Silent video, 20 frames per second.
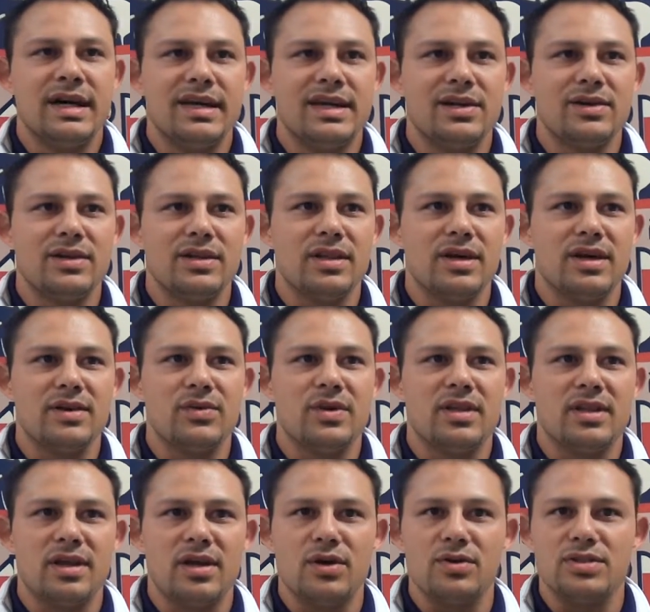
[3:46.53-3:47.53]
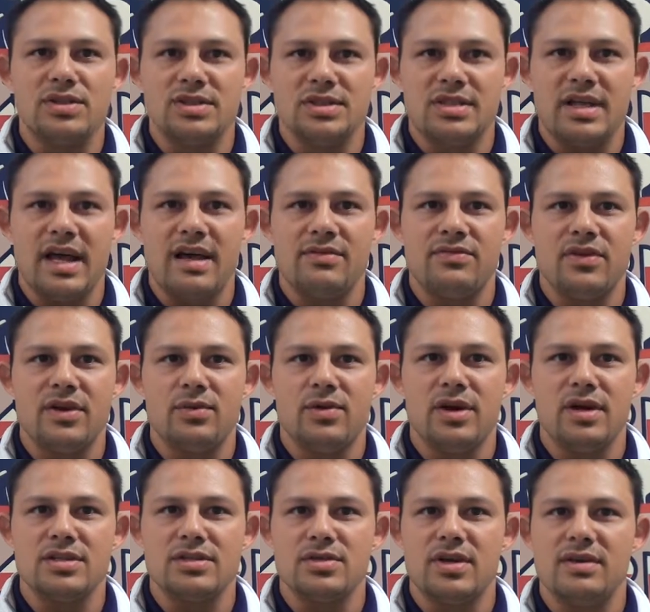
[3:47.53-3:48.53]
You know, along with the coaching staff,
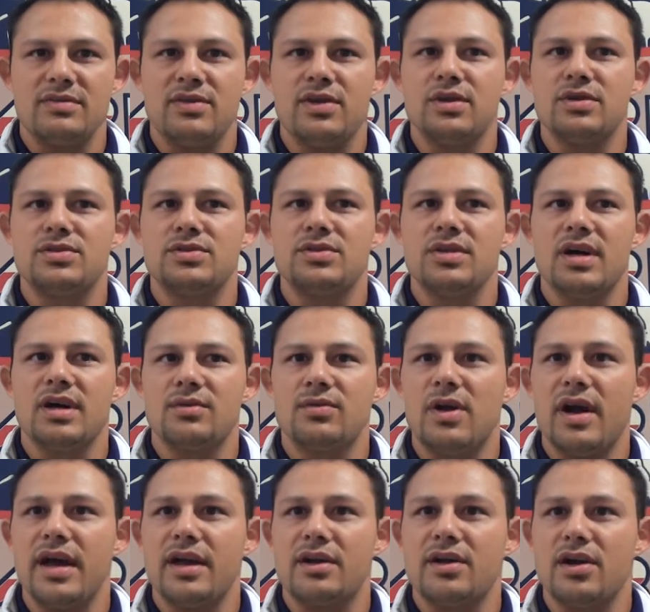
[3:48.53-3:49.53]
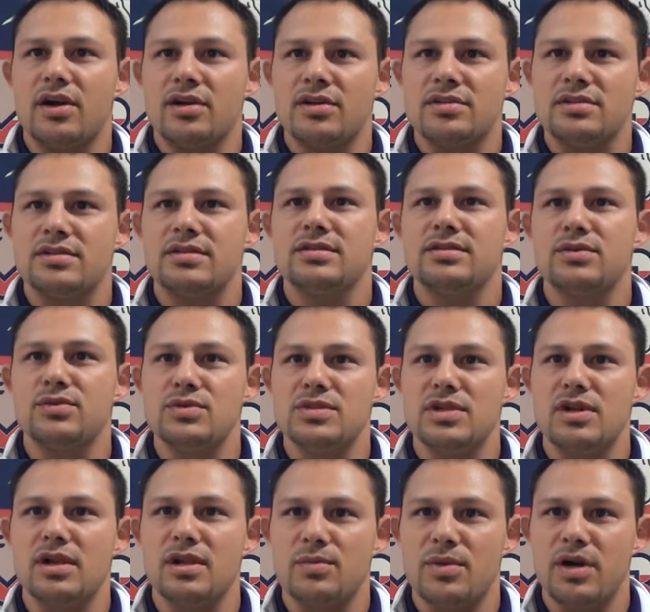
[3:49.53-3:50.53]
we also have Coach Ryan Kirst, who was
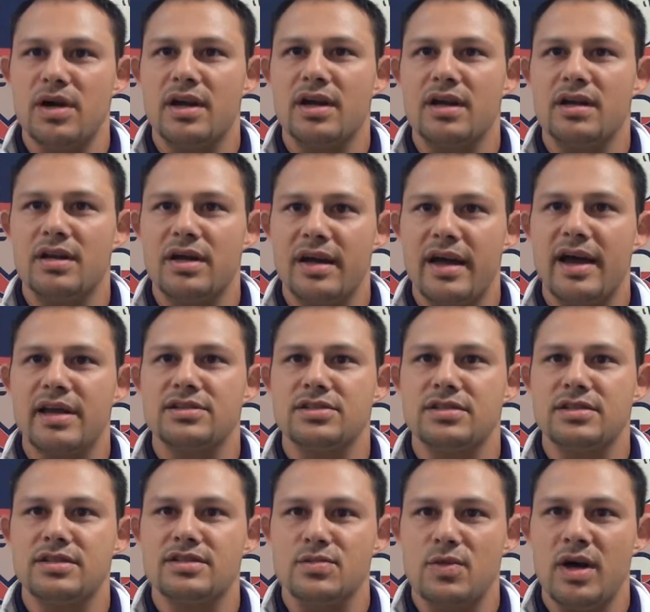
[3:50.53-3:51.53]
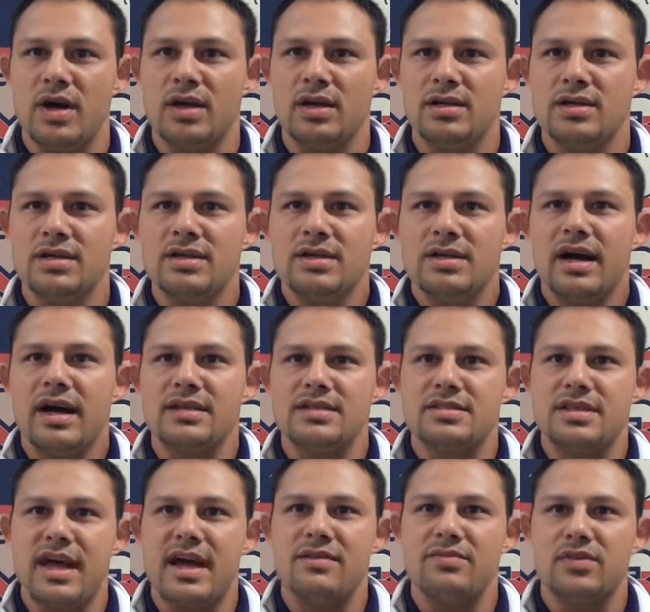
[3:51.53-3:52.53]
an All-American at Ashland as well, on
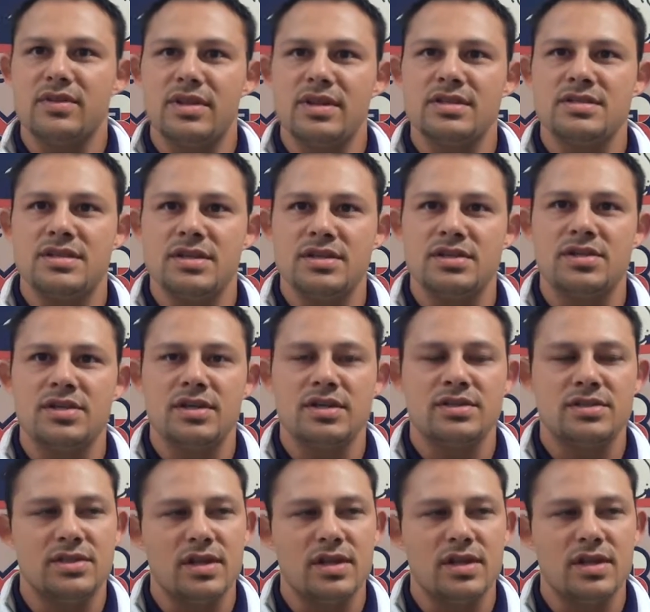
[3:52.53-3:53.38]
staff with us this year.